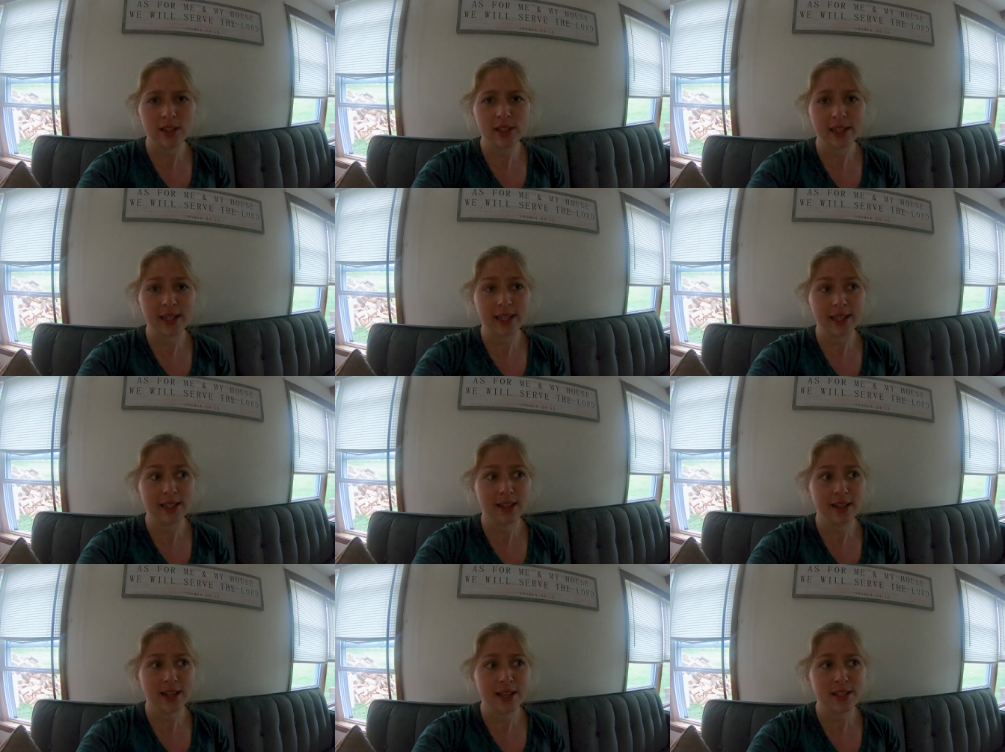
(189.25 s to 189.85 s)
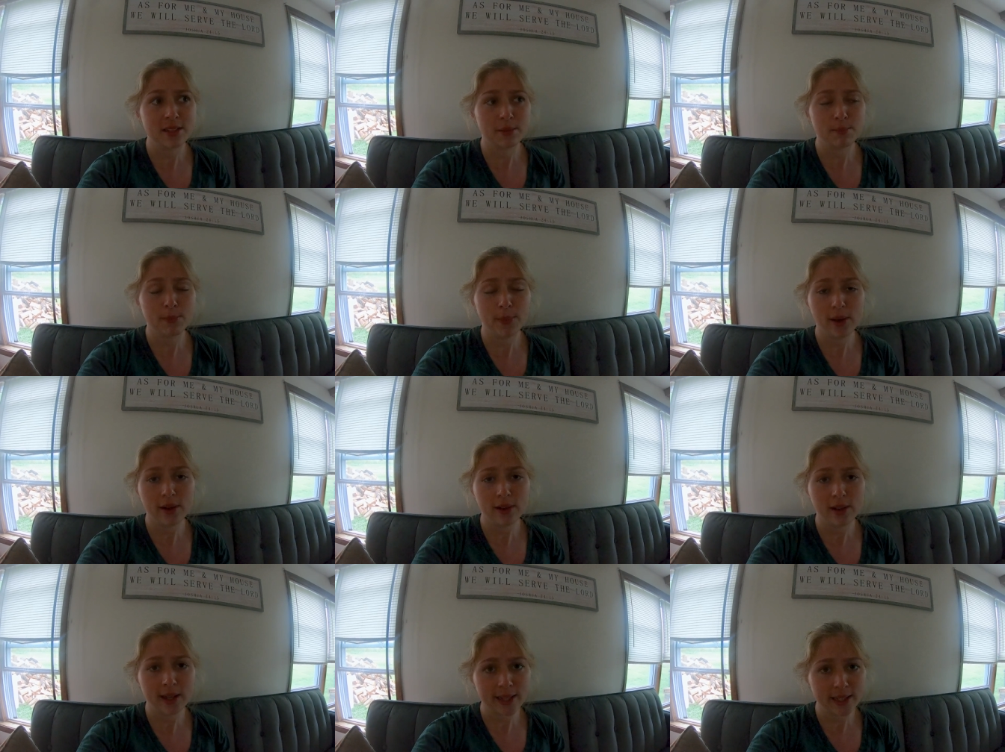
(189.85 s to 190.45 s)
like, in case a
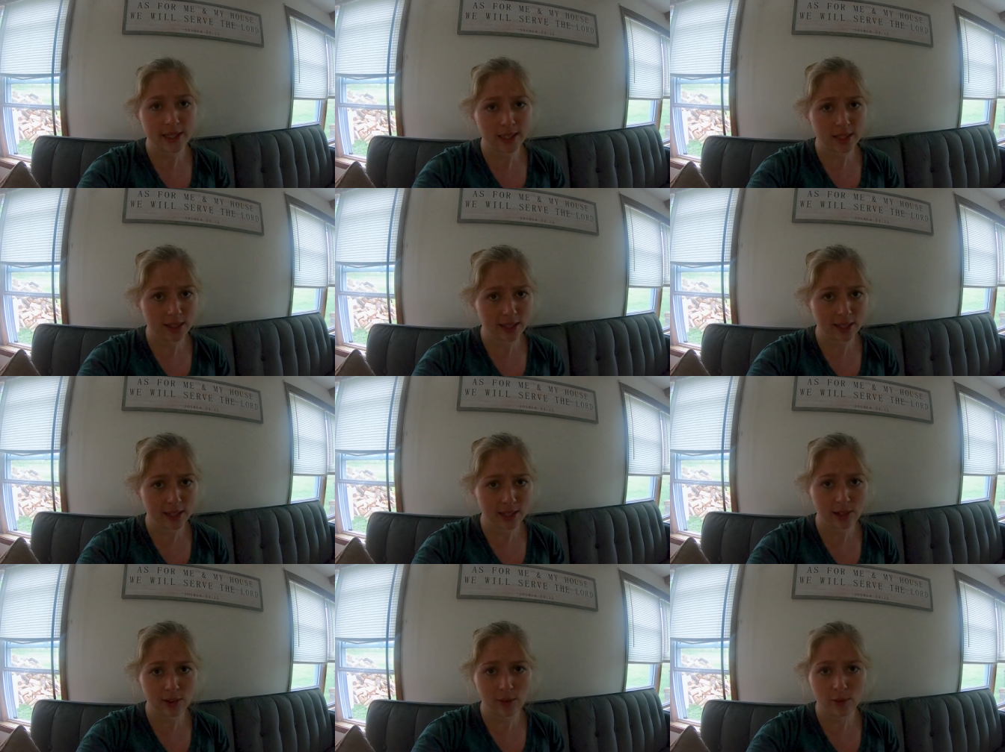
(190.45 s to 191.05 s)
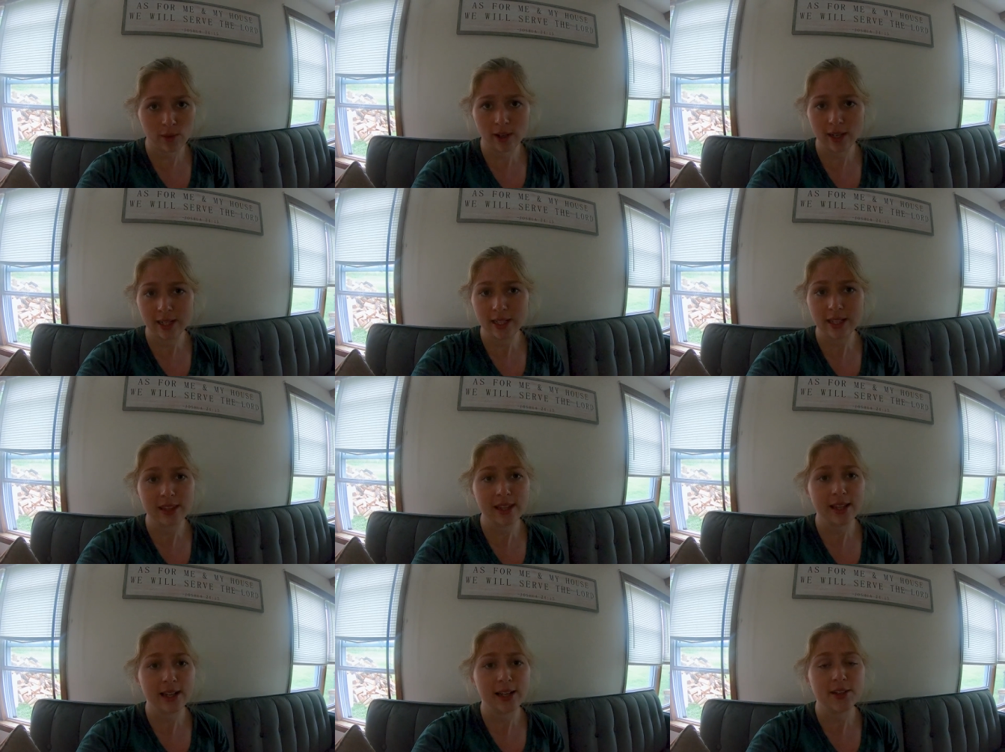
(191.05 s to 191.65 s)
bug got in there or
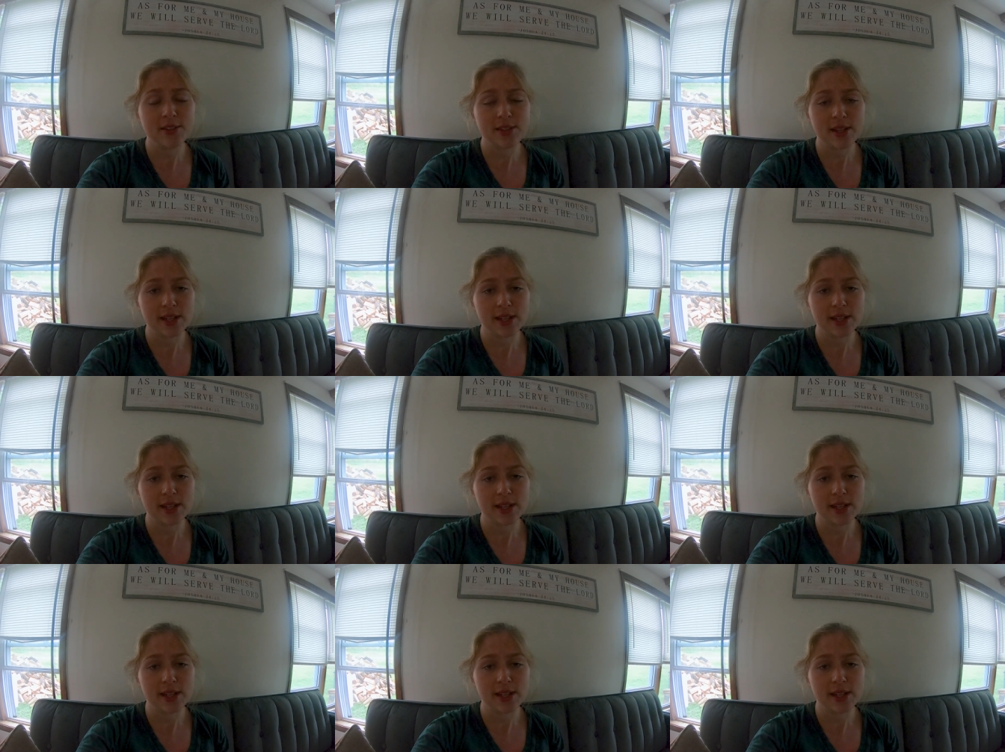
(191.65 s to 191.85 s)
anything else.